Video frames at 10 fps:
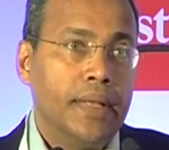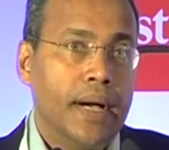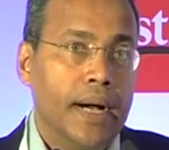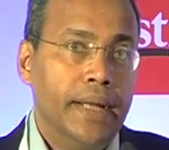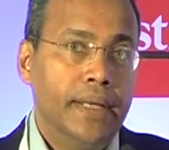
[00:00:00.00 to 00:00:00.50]

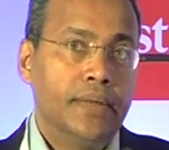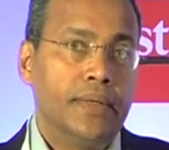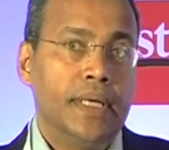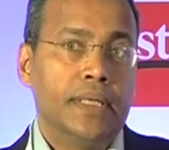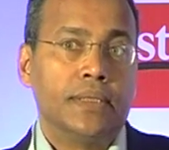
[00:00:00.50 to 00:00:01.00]
The idea
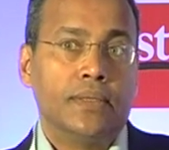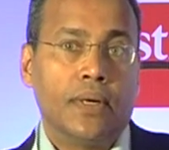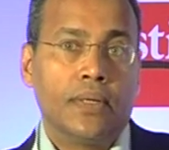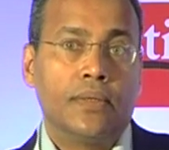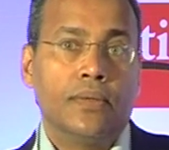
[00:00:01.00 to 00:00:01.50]
today is
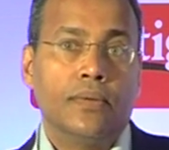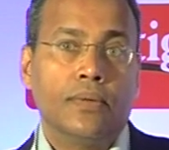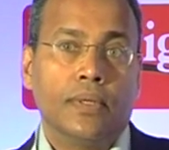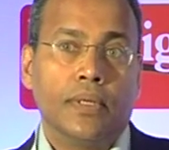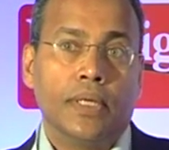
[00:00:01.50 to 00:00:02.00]
not
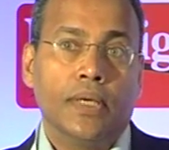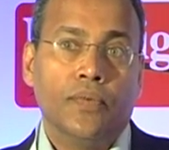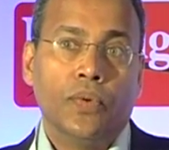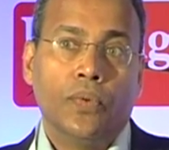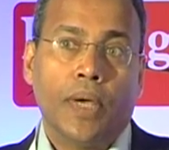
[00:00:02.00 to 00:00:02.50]
to
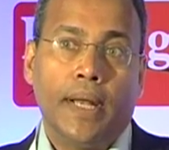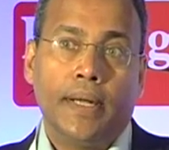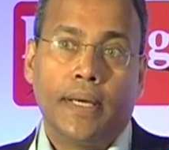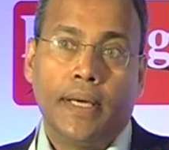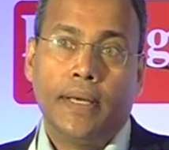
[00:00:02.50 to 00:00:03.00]
give you
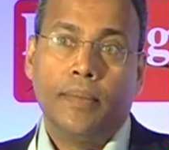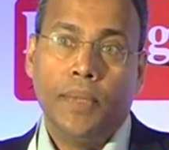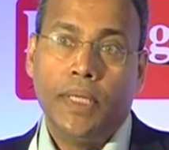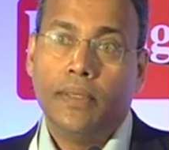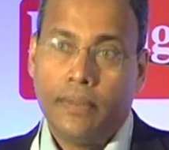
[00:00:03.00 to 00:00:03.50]
entire
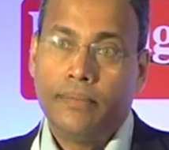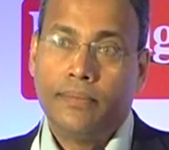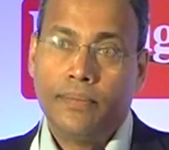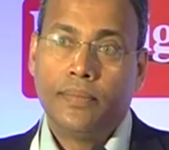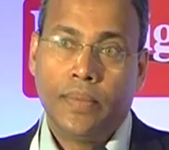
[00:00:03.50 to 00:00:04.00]
meal.
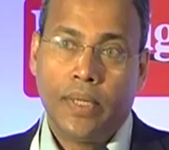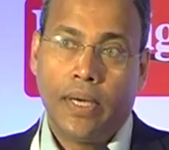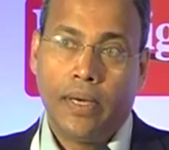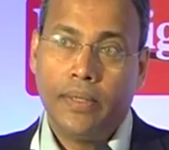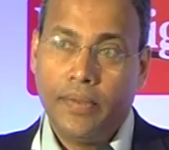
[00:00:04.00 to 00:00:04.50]

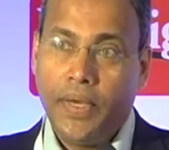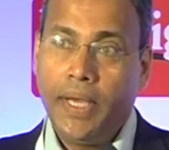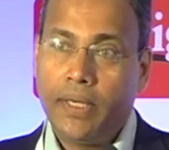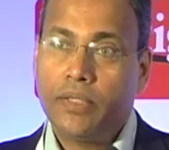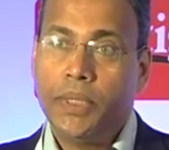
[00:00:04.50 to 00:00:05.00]
The
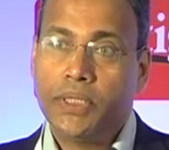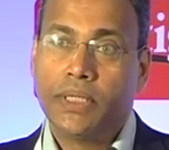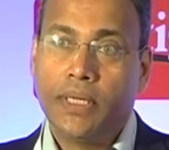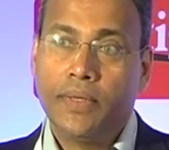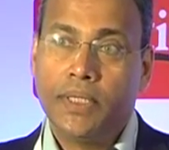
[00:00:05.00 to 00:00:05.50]
way it will be
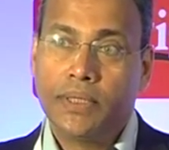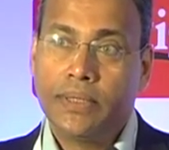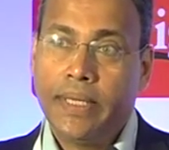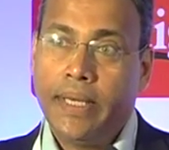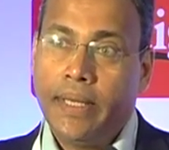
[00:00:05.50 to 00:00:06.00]
served
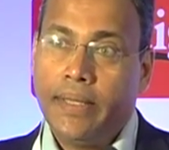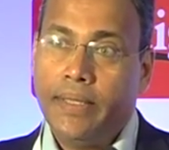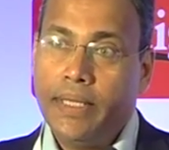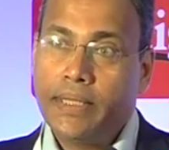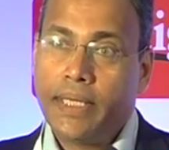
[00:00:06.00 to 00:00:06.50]
is,
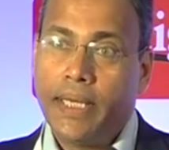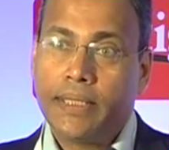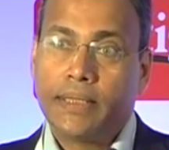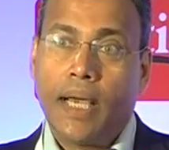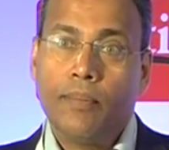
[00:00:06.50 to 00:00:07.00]
these are
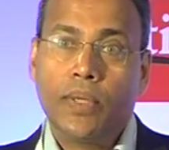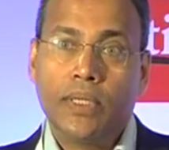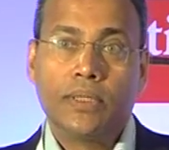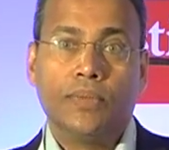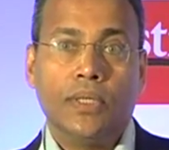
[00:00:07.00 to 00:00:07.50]
like
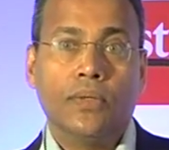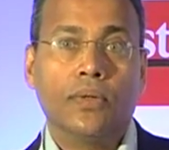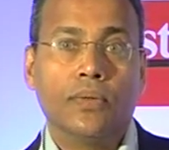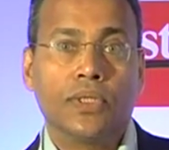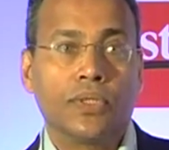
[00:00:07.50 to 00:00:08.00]
samplers when you
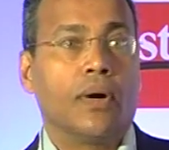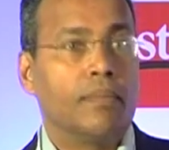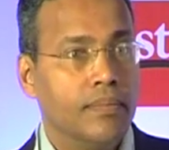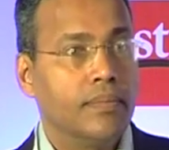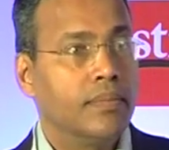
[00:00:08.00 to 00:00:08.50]
go to a
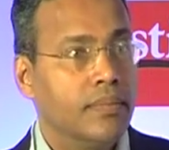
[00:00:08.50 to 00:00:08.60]
shop.